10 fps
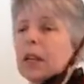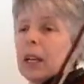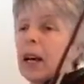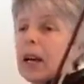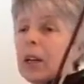
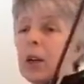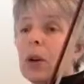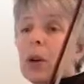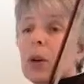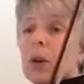gotta
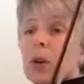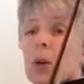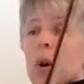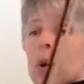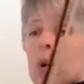
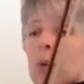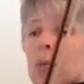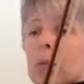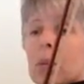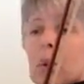go
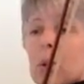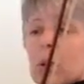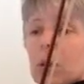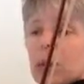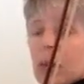home,
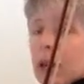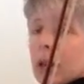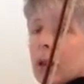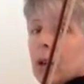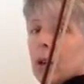Lord, gotta
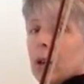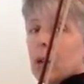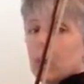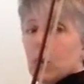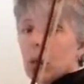
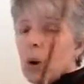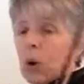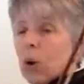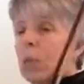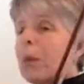go
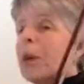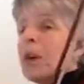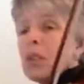home.